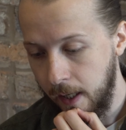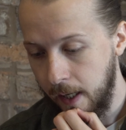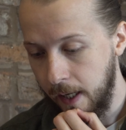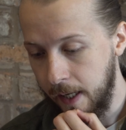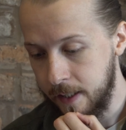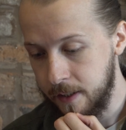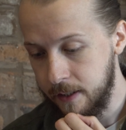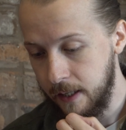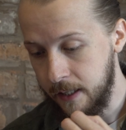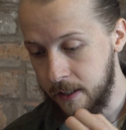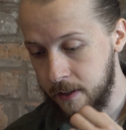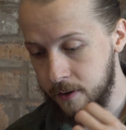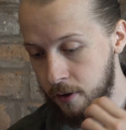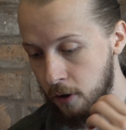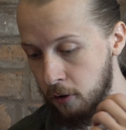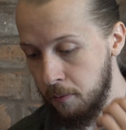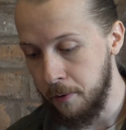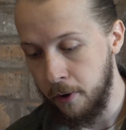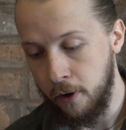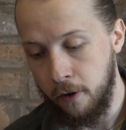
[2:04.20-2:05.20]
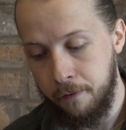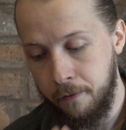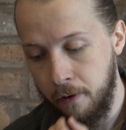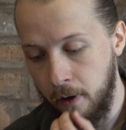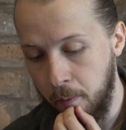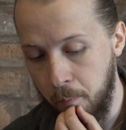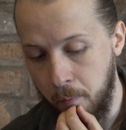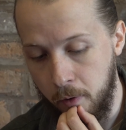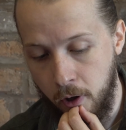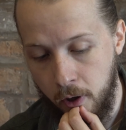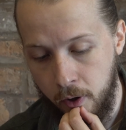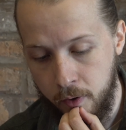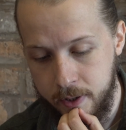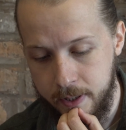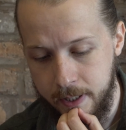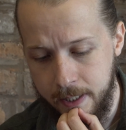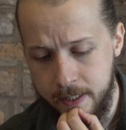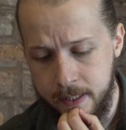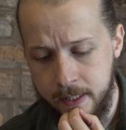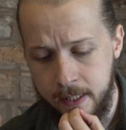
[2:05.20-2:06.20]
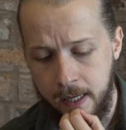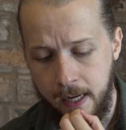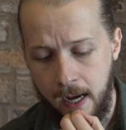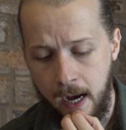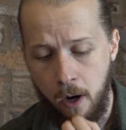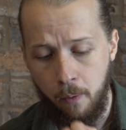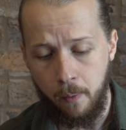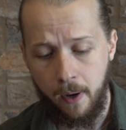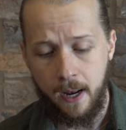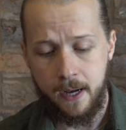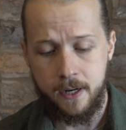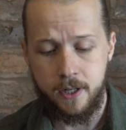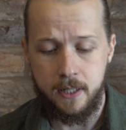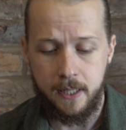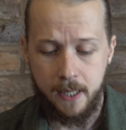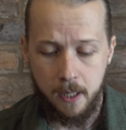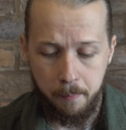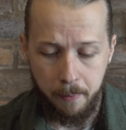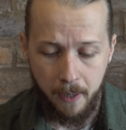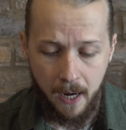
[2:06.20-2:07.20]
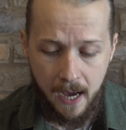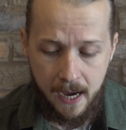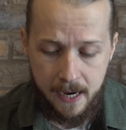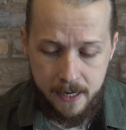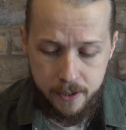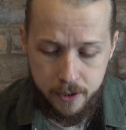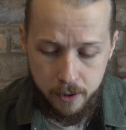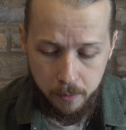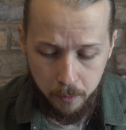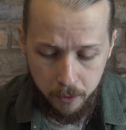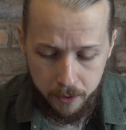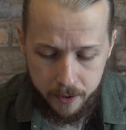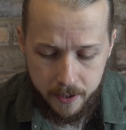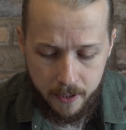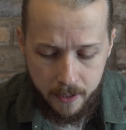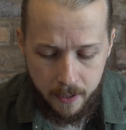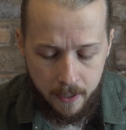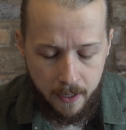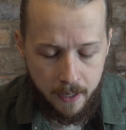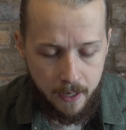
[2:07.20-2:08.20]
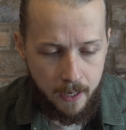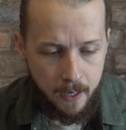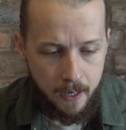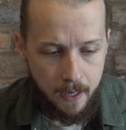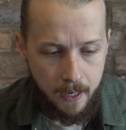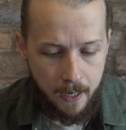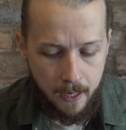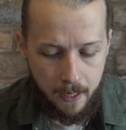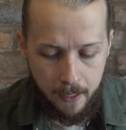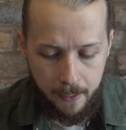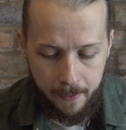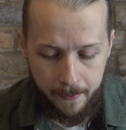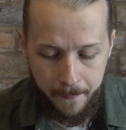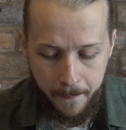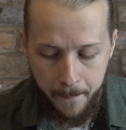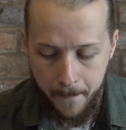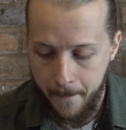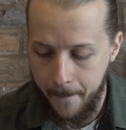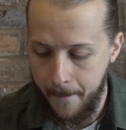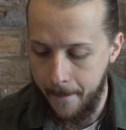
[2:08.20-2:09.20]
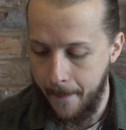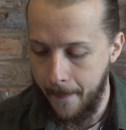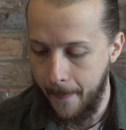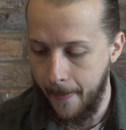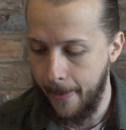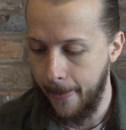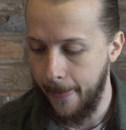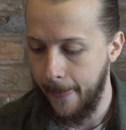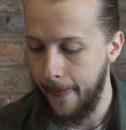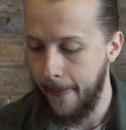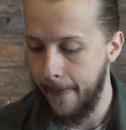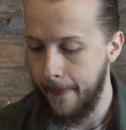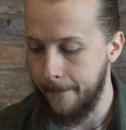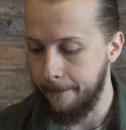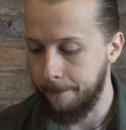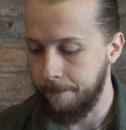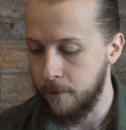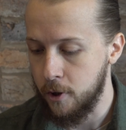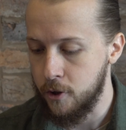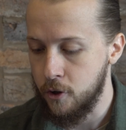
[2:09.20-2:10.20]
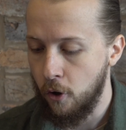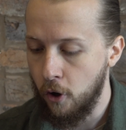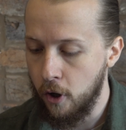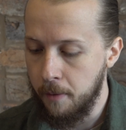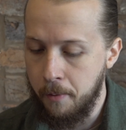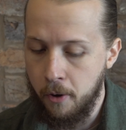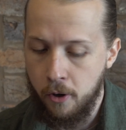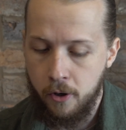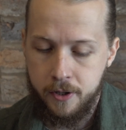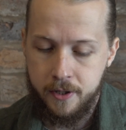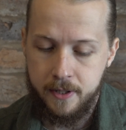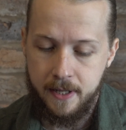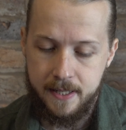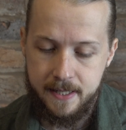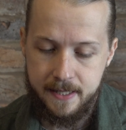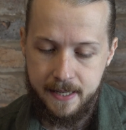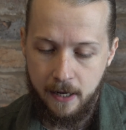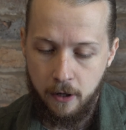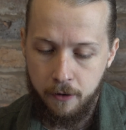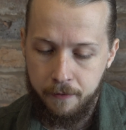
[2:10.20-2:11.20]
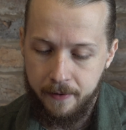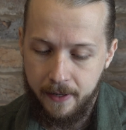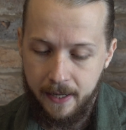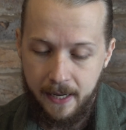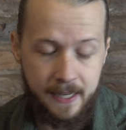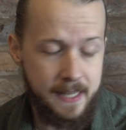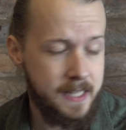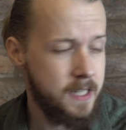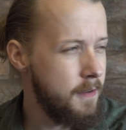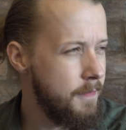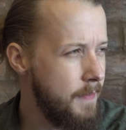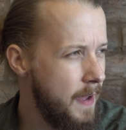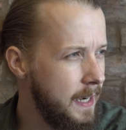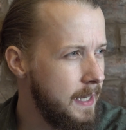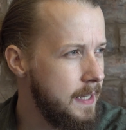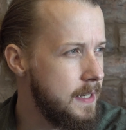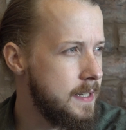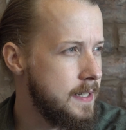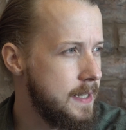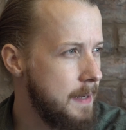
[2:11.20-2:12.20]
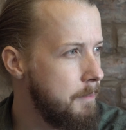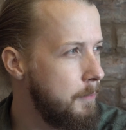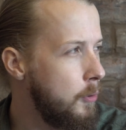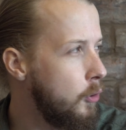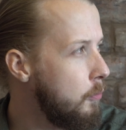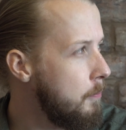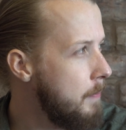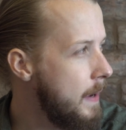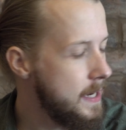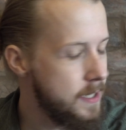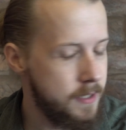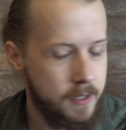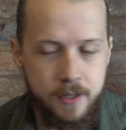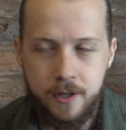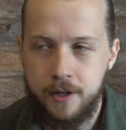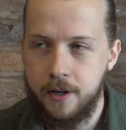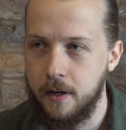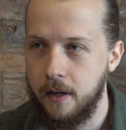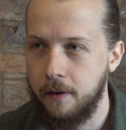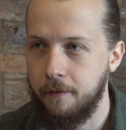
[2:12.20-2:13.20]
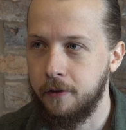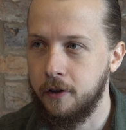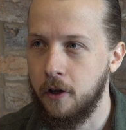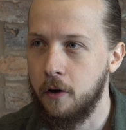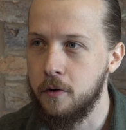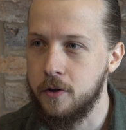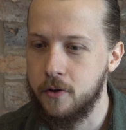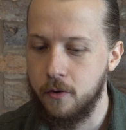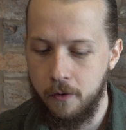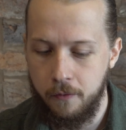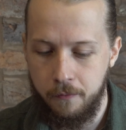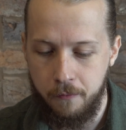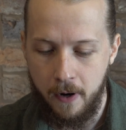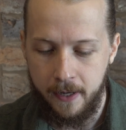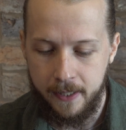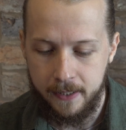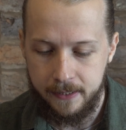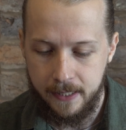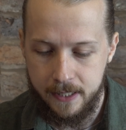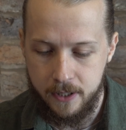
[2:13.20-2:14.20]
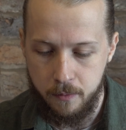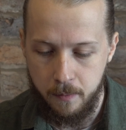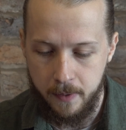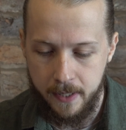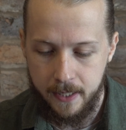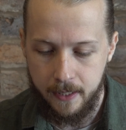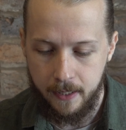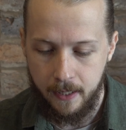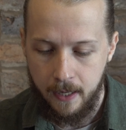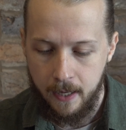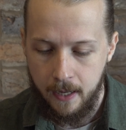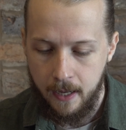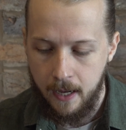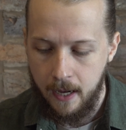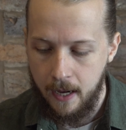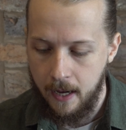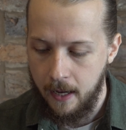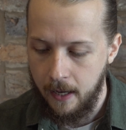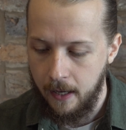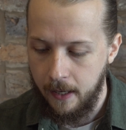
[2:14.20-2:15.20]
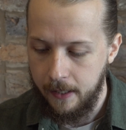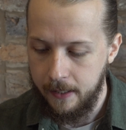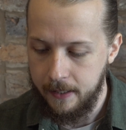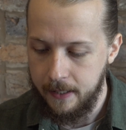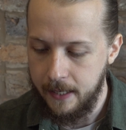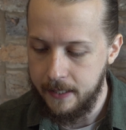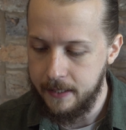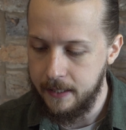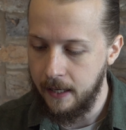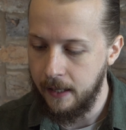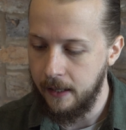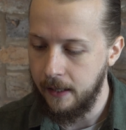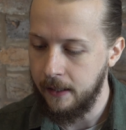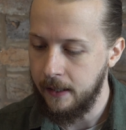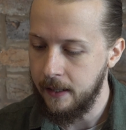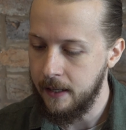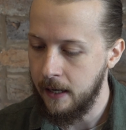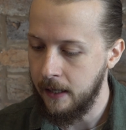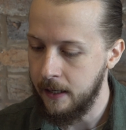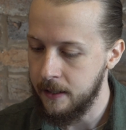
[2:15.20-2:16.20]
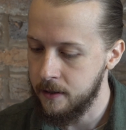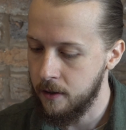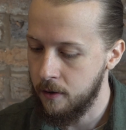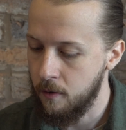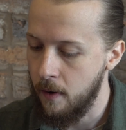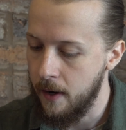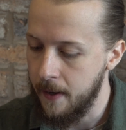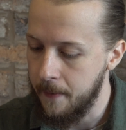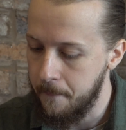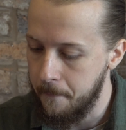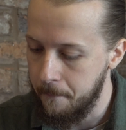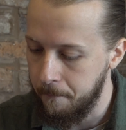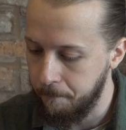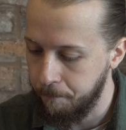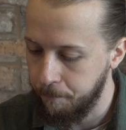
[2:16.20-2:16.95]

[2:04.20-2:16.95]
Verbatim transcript: it's so beautiful, and we're going to see today how it actually applies to us. And the Torah portion itself, it is a very simple message for those who have read it this week. It is a quite